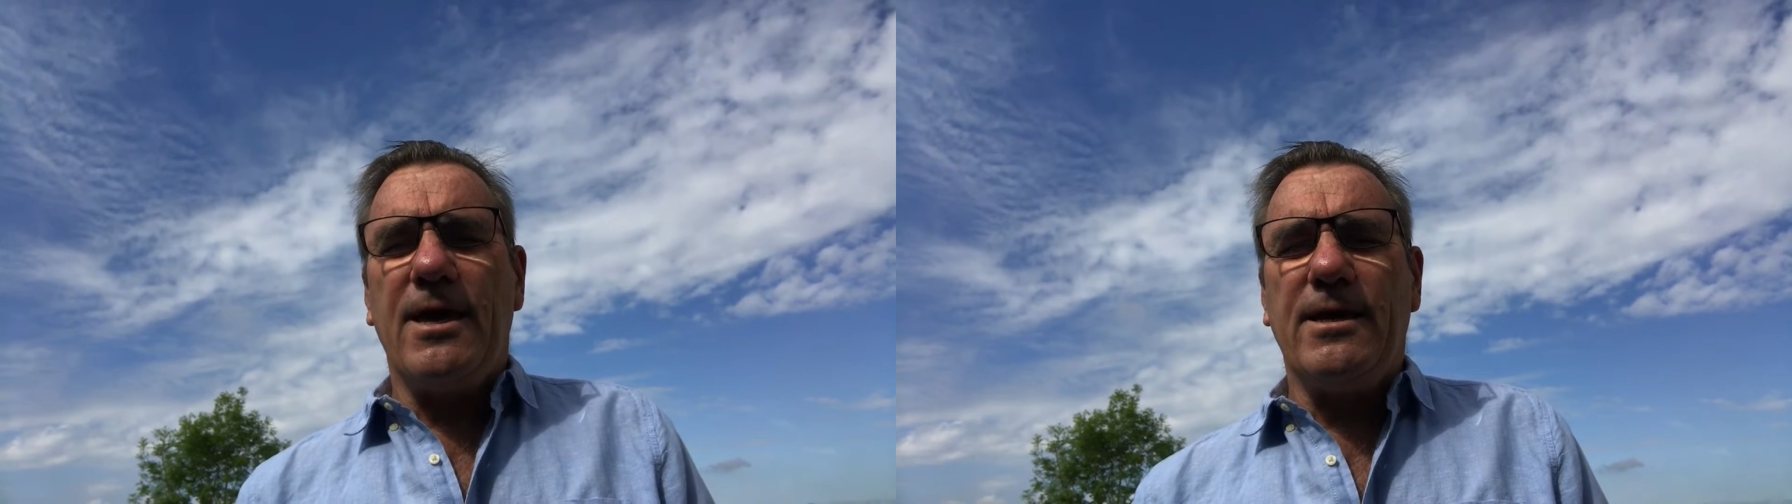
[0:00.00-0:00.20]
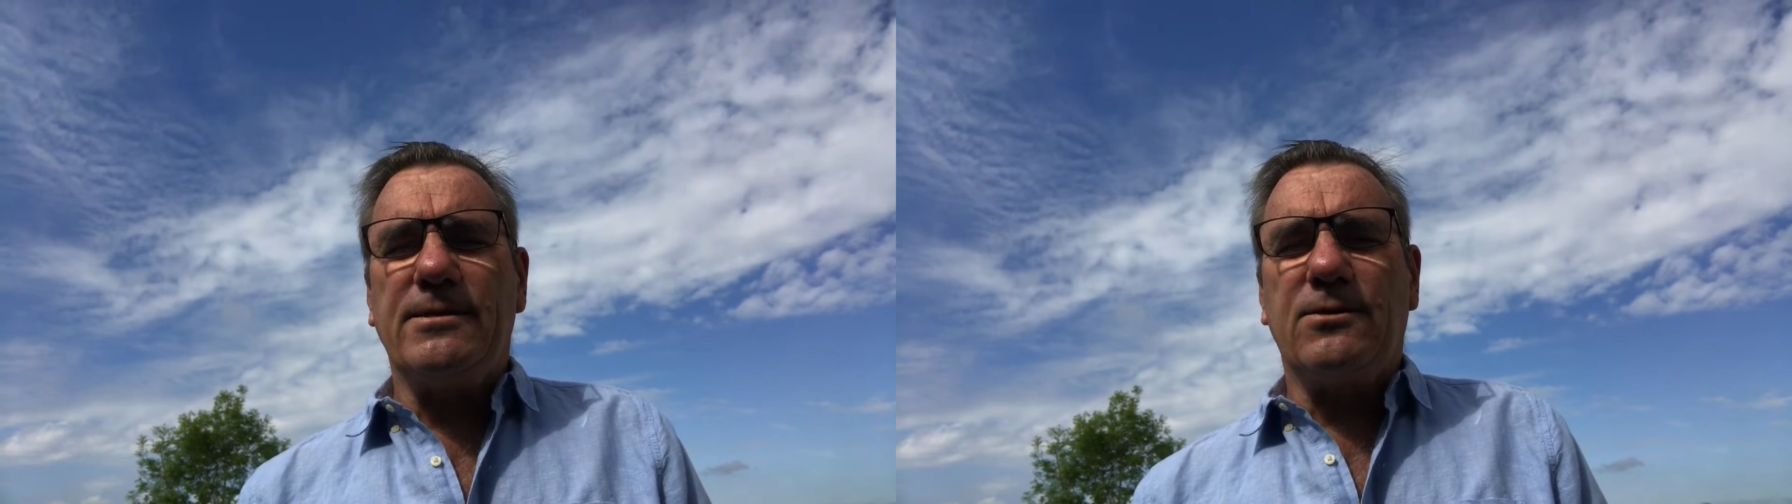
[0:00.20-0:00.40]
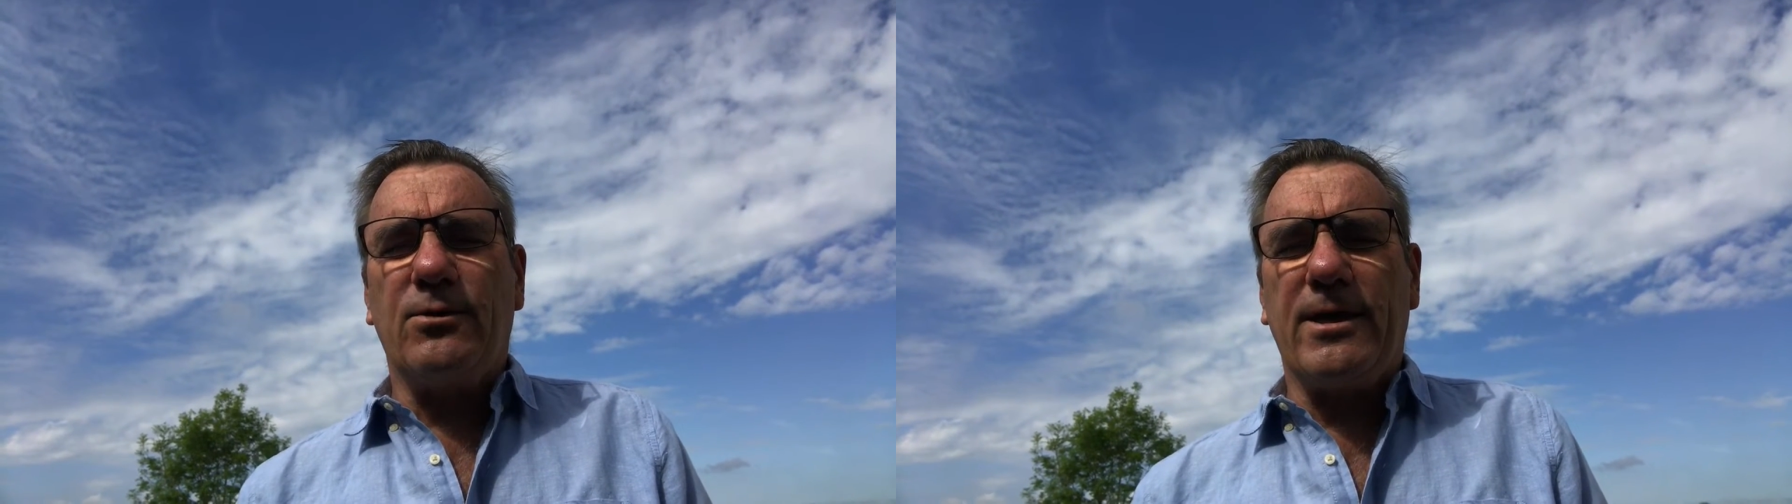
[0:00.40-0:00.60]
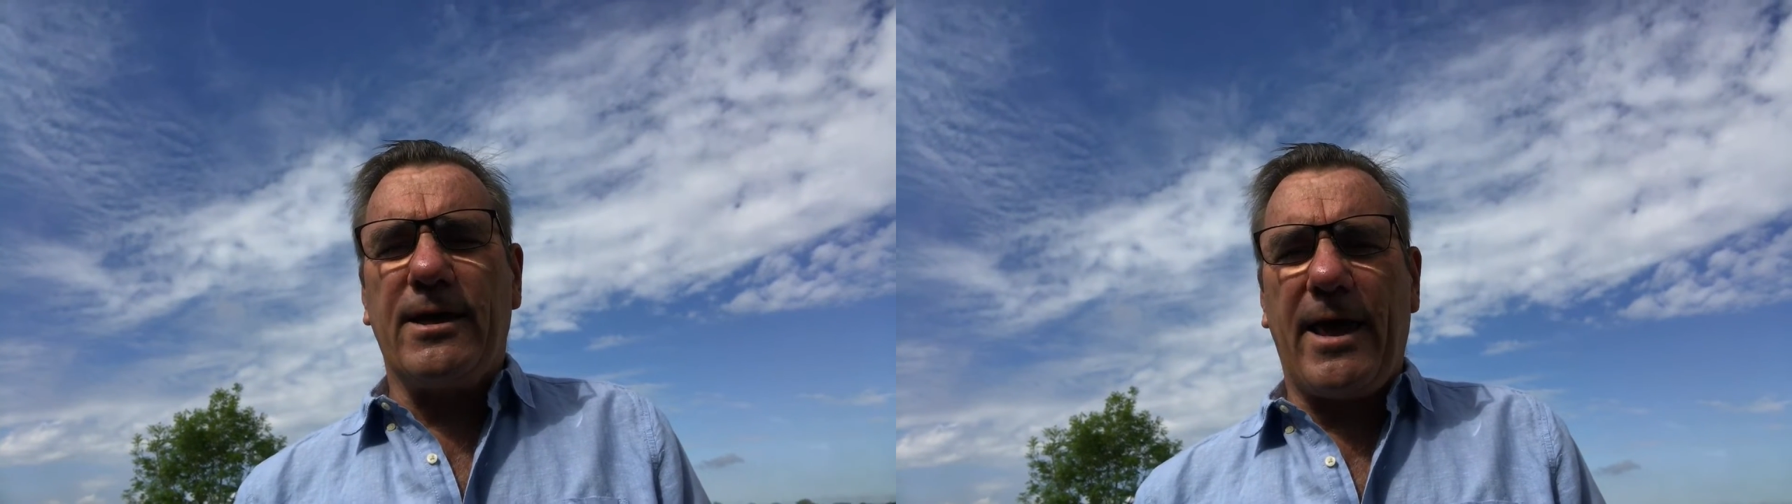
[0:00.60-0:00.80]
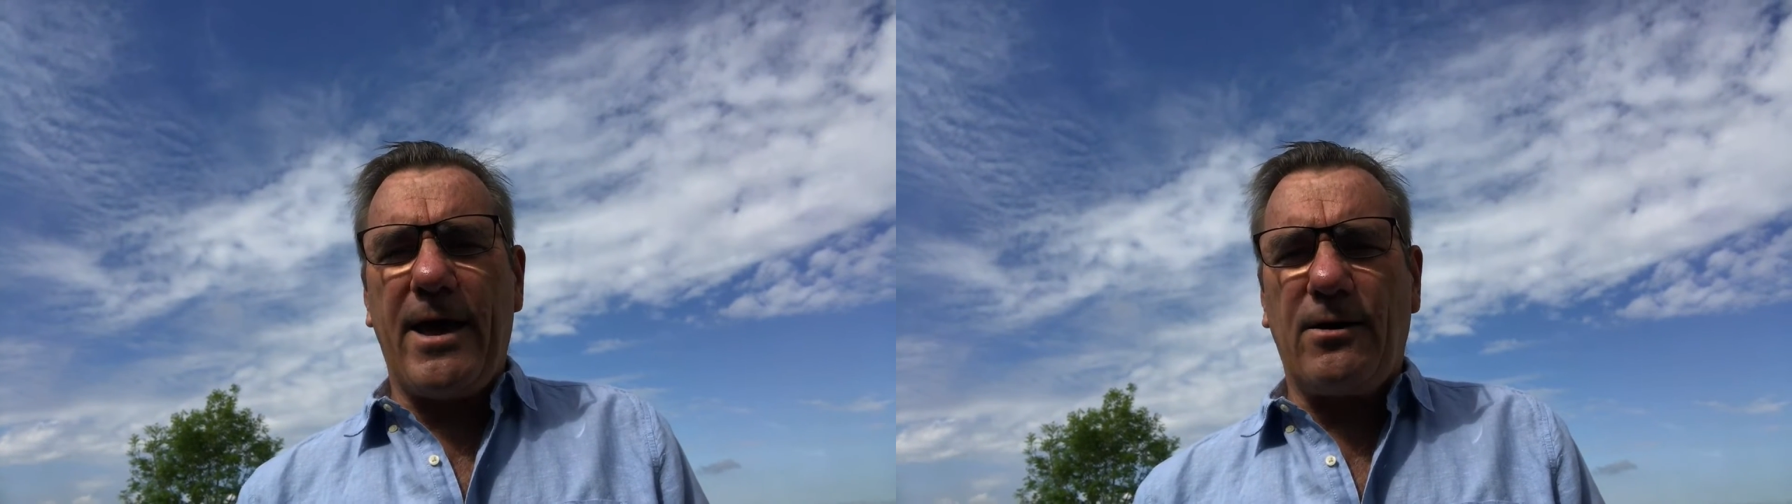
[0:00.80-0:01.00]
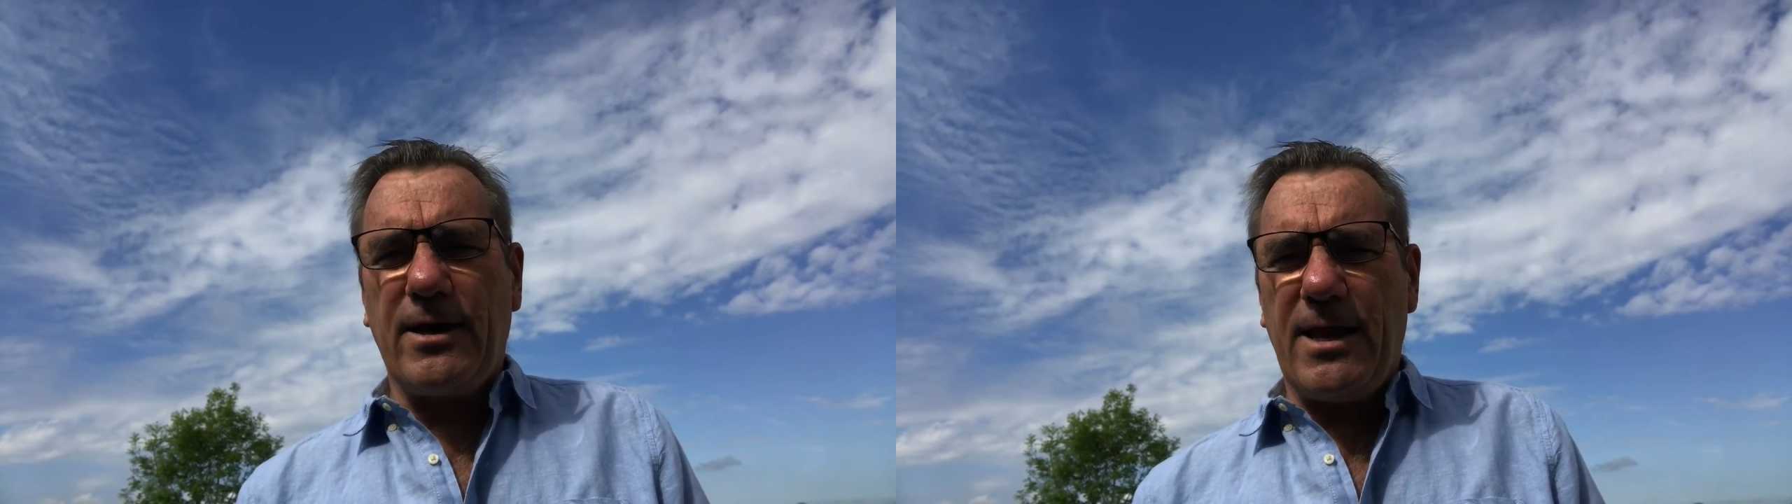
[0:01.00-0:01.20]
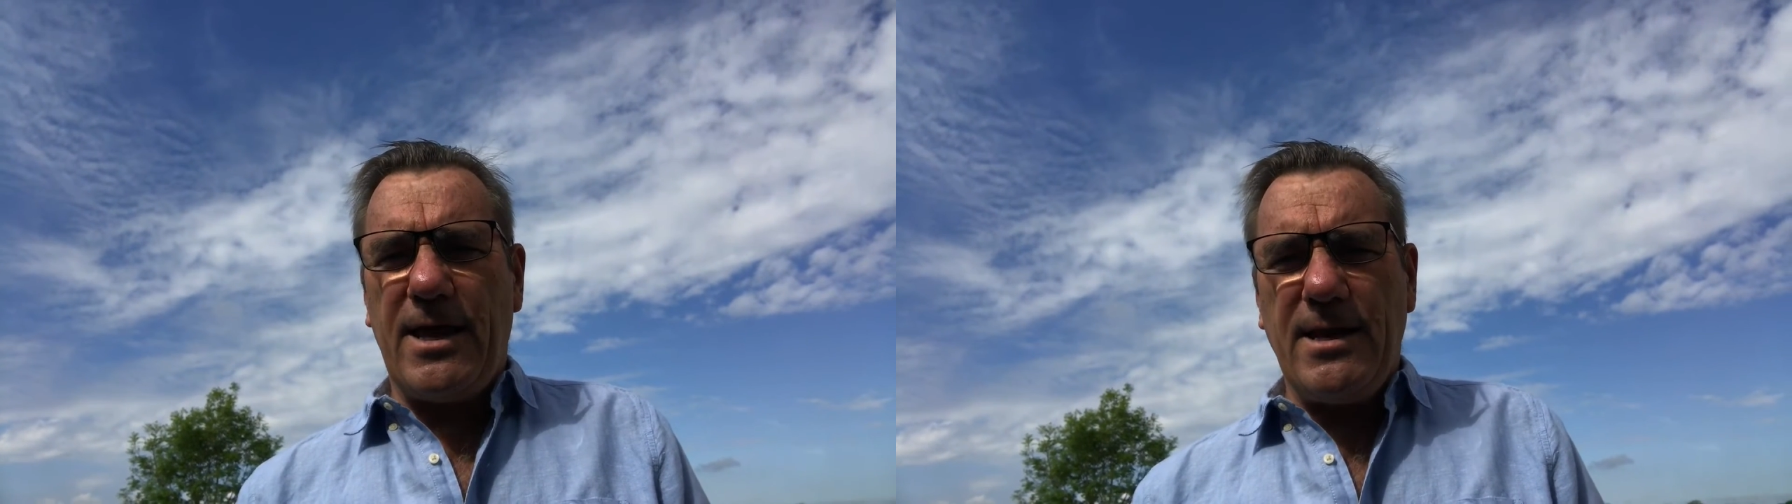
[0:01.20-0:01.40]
is looking at how can